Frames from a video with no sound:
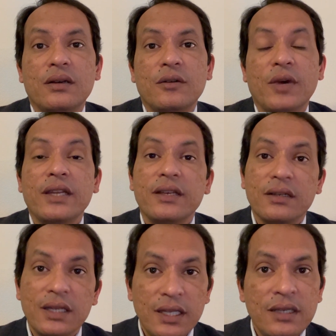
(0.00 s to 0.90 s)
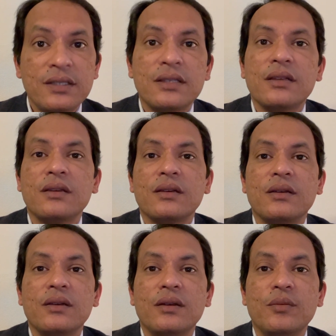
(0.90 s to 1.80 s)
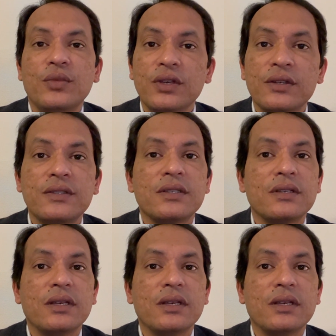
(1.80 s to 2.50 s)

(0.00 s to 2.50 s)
My dear colleagues, peers,